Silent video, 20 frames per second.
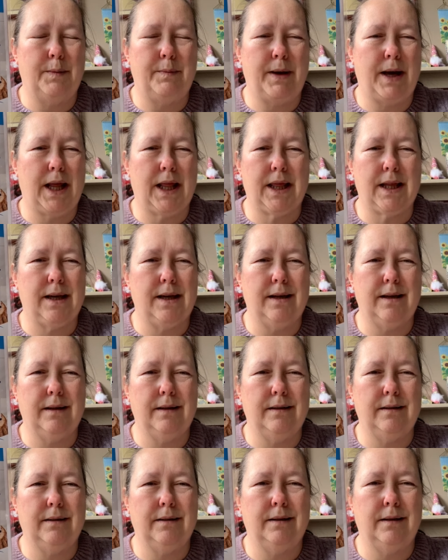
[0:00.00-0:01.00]
my
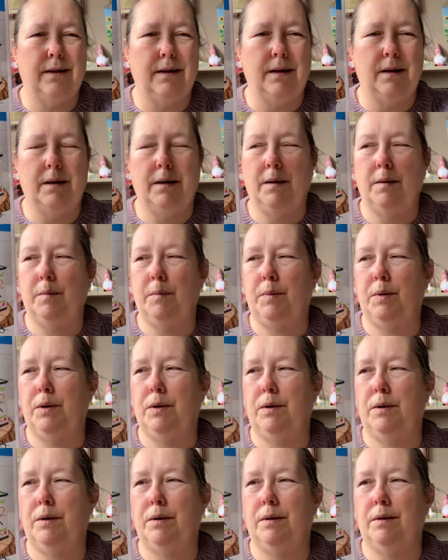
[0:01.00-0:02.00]
thing,
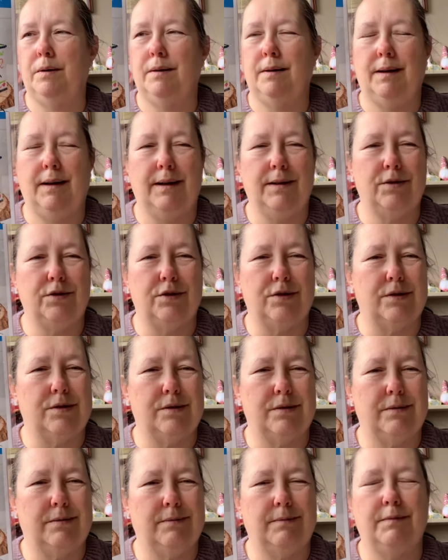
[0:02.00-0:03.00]
but I just
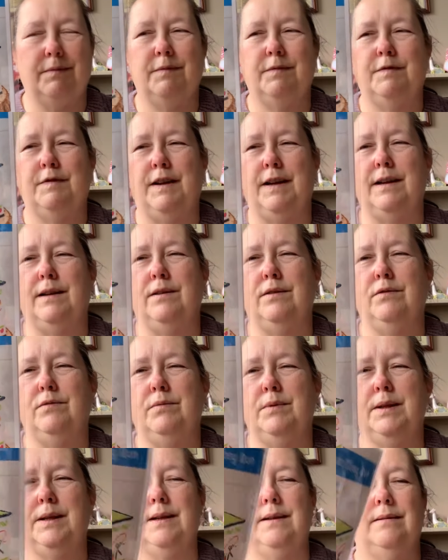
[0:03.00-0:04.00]
fell in love
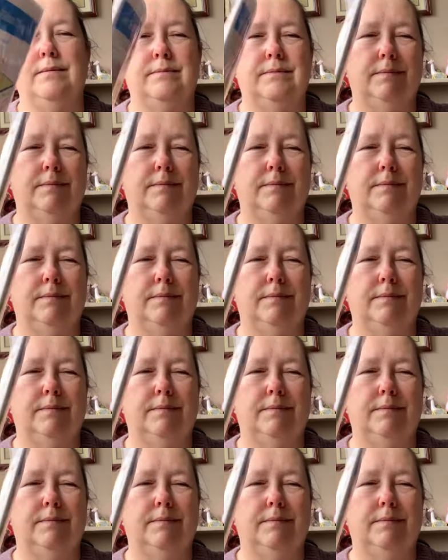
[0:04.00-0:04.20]
with it.